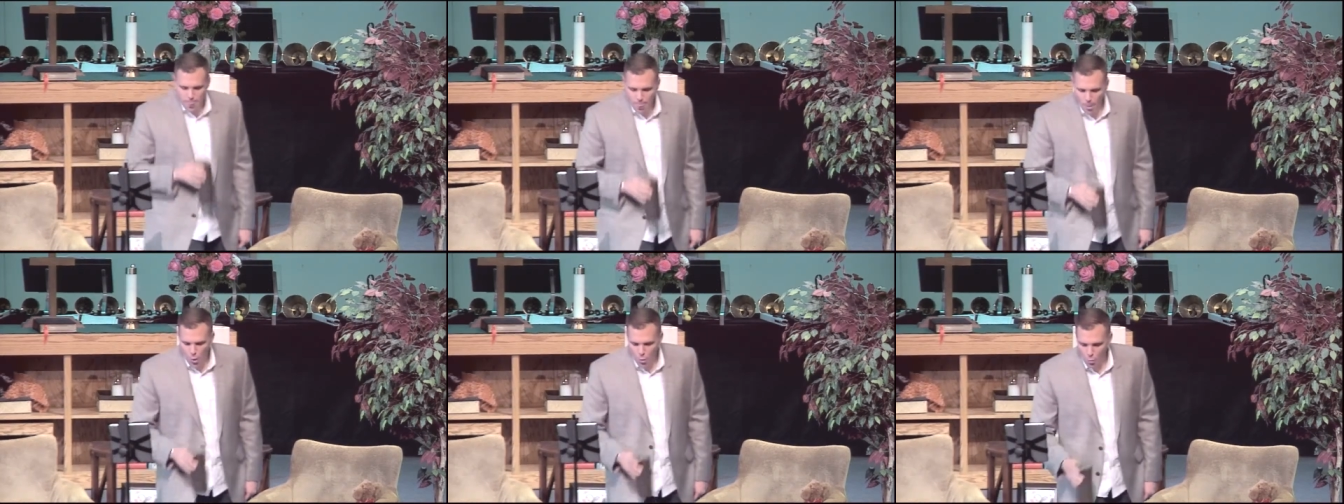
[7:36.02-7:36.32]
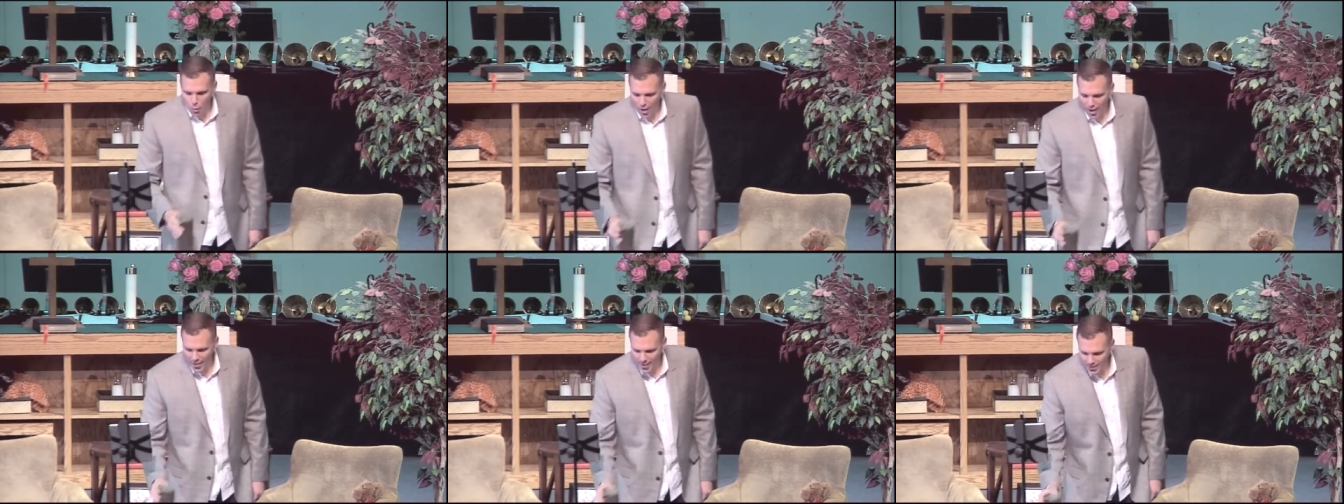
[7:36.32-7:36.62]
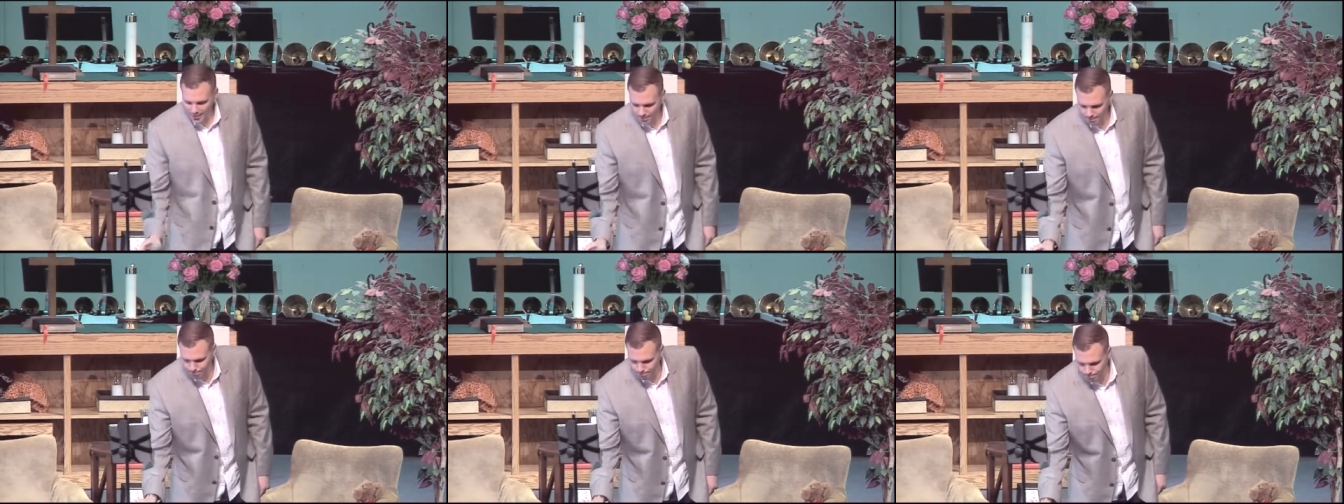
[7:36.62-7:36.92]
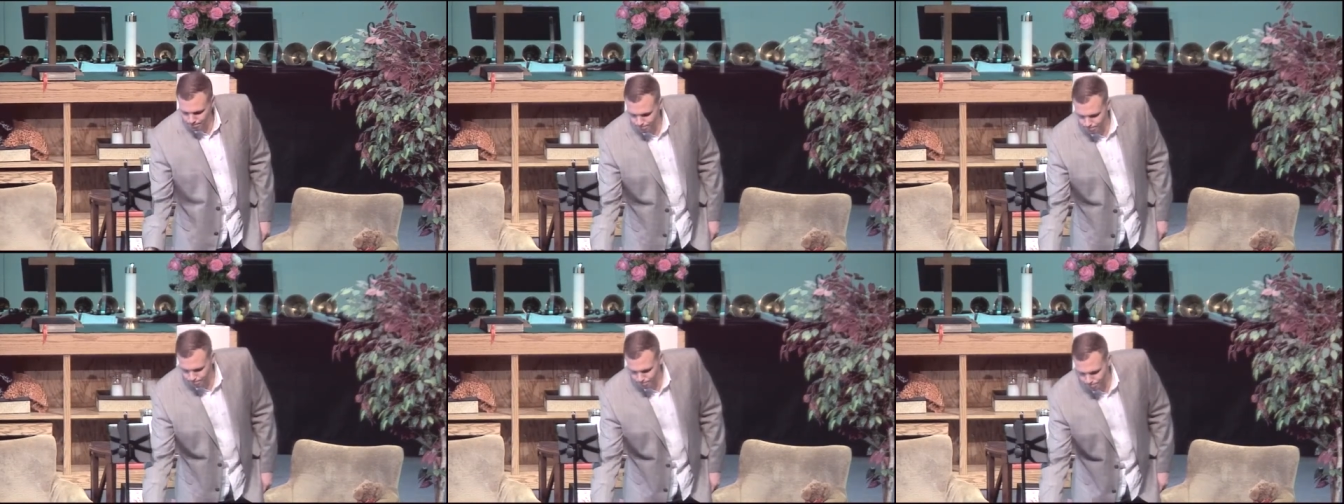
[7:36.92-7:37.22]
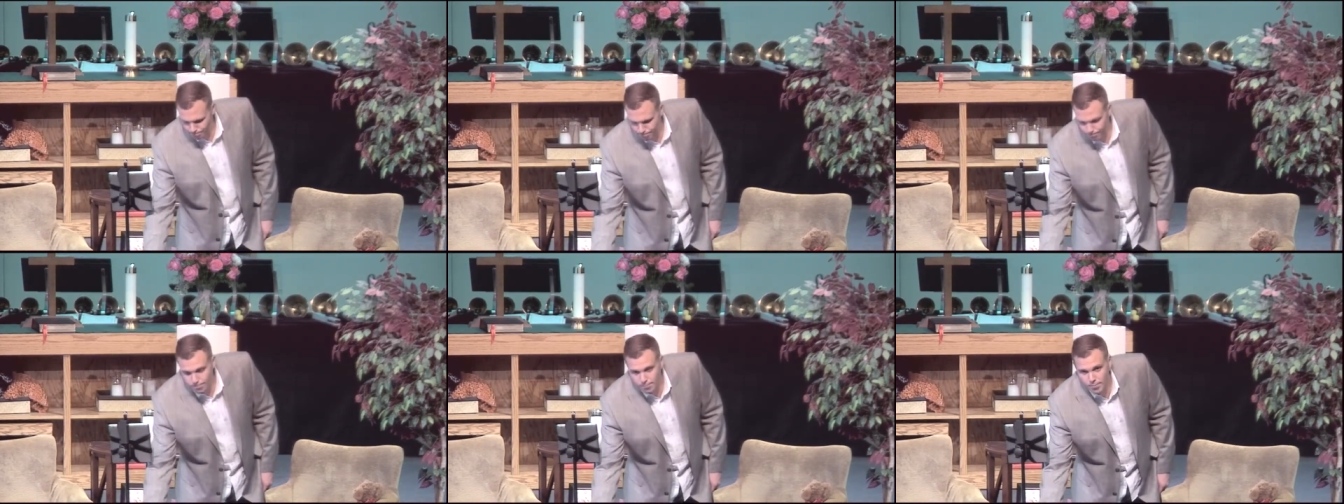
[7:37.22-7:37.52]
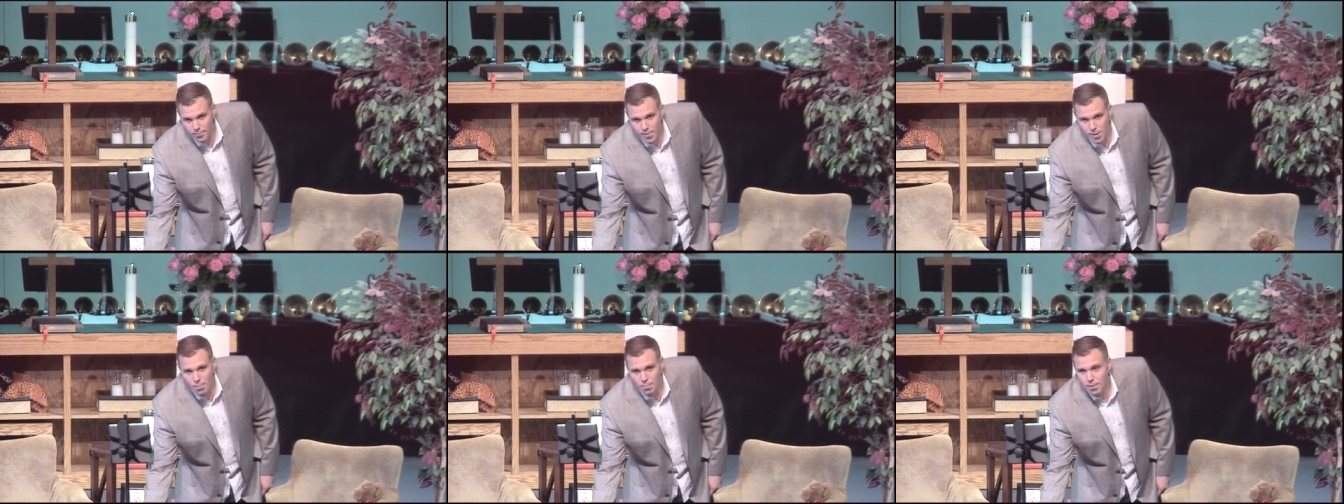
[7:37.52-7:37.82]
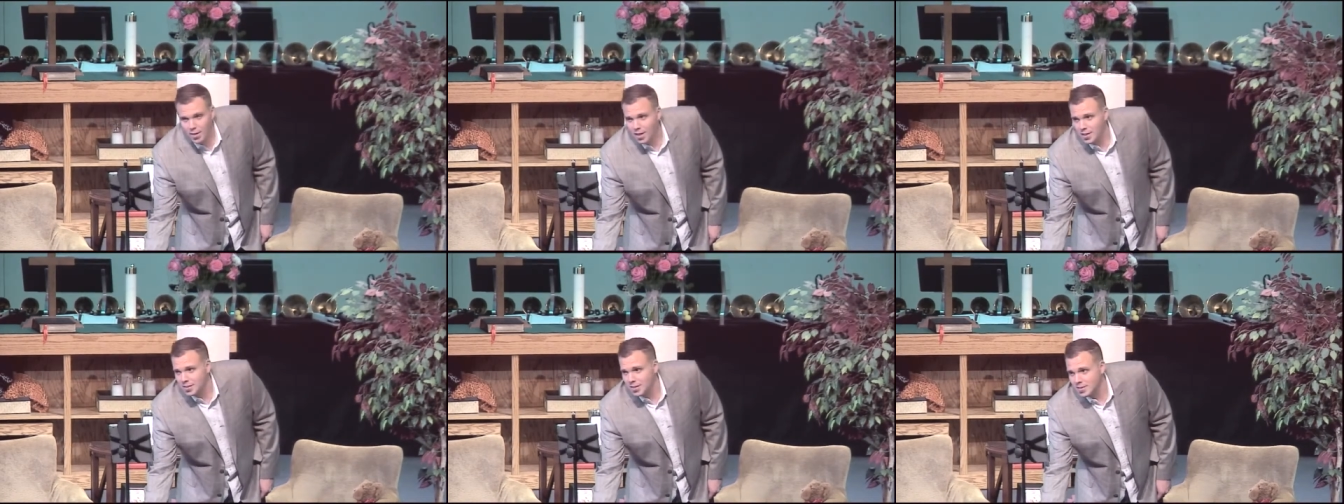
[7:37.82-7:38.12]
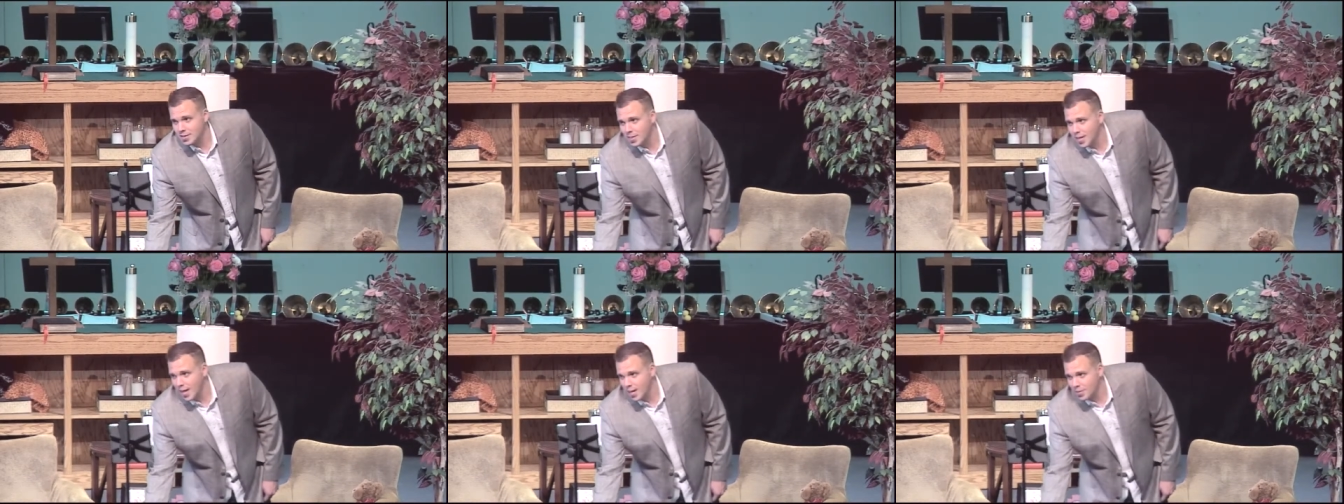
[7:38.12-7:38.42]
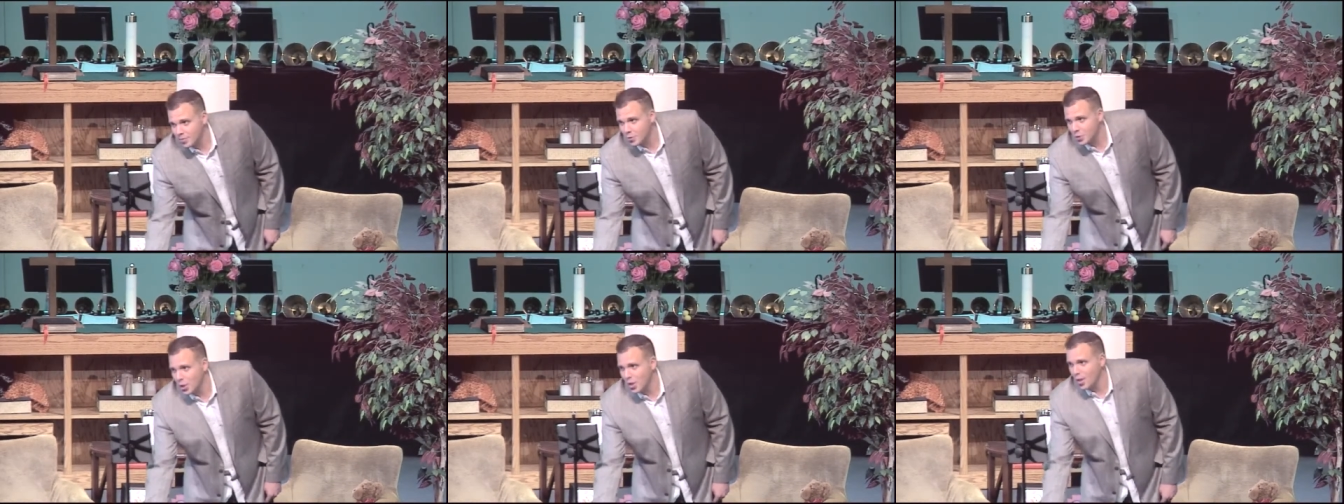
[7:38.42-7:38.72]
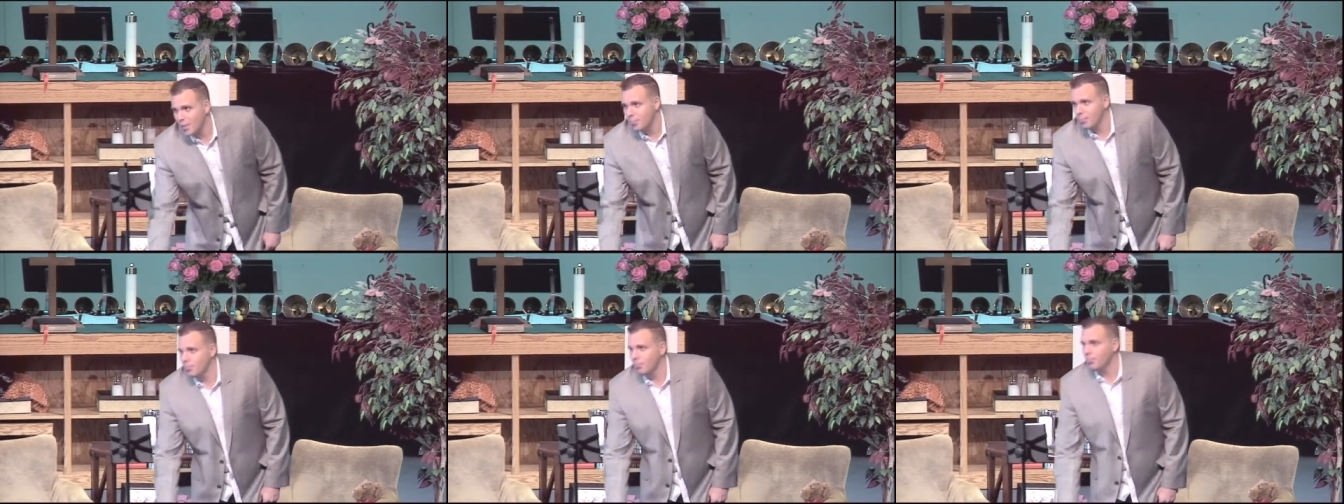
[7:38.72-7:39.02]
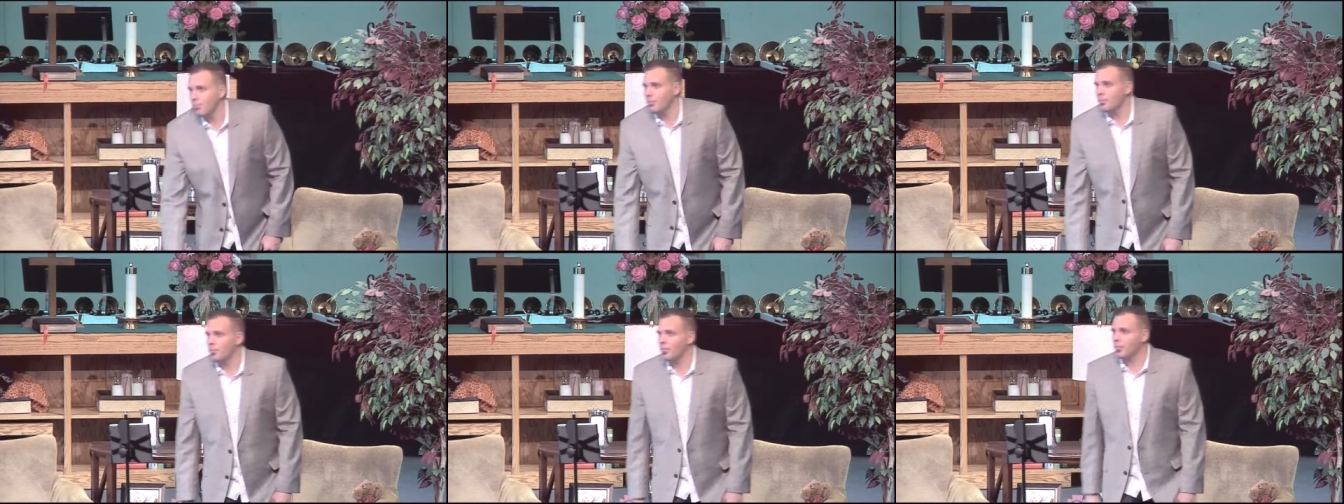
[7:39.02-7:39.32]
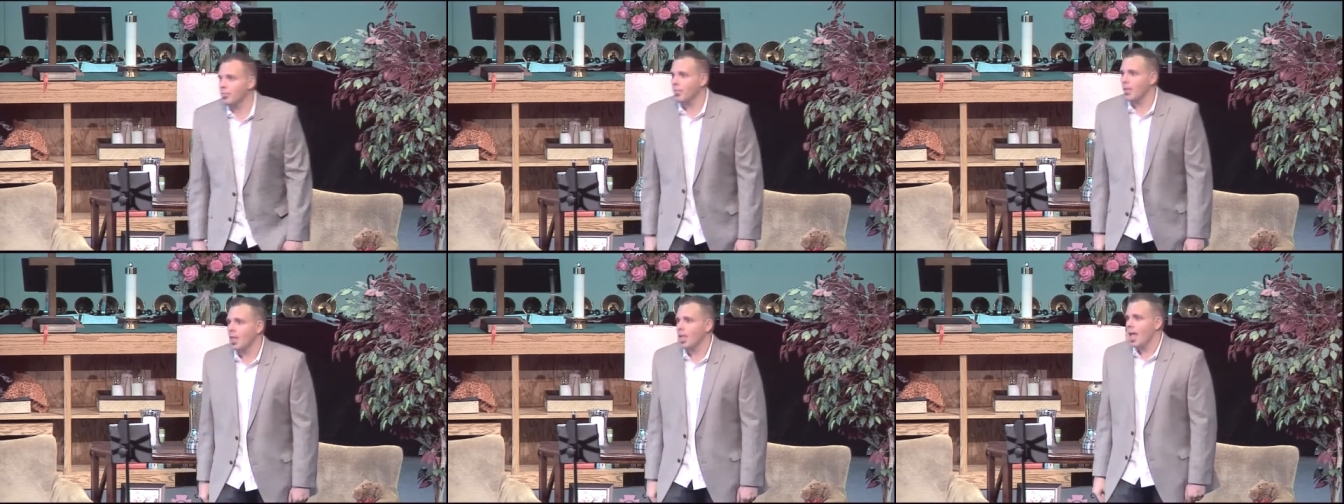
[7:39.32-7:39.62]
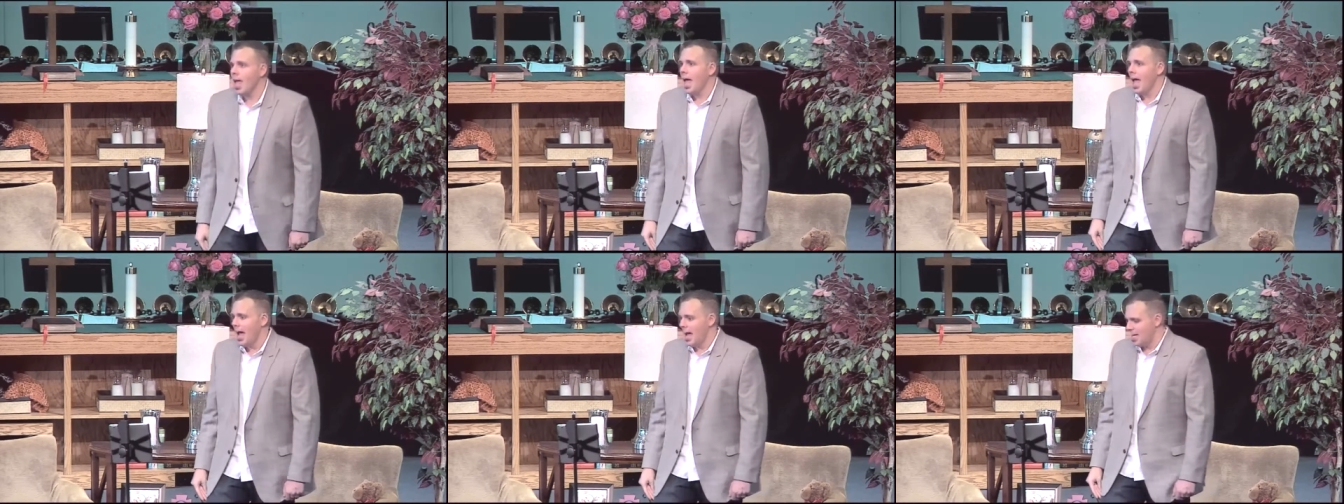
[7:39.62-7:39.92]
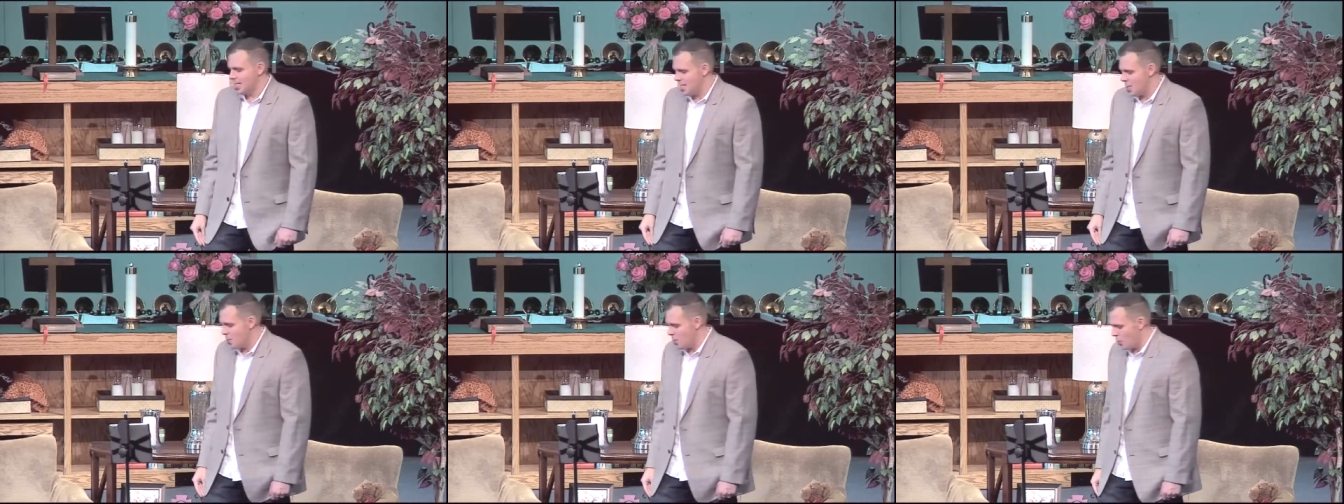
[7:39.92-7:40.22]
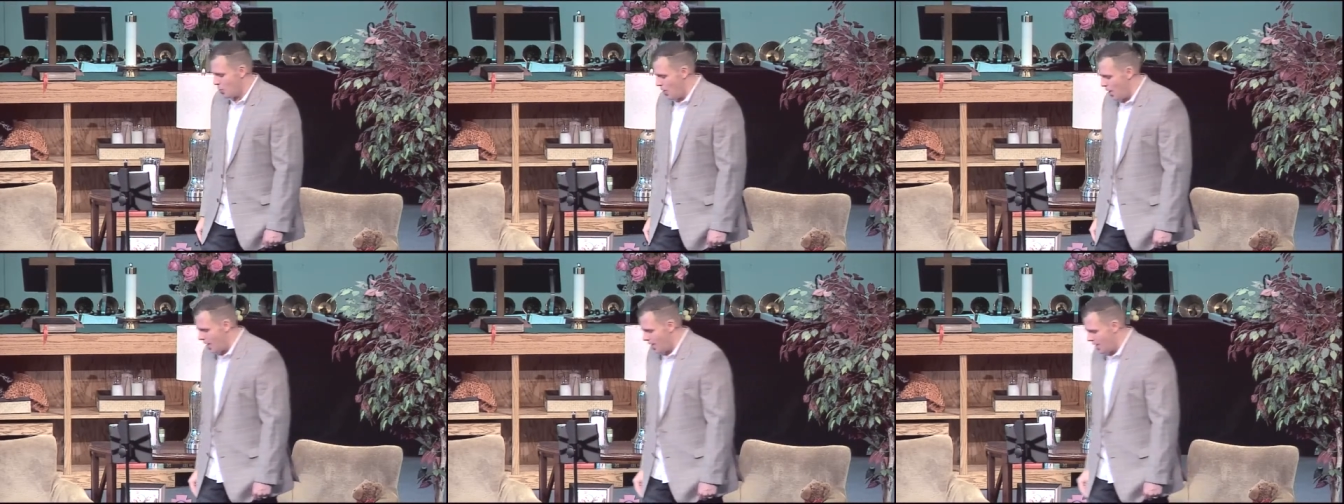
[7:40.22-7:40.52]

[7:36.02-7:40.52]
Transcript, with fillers: Why? Because it's an act of shame. As he would run,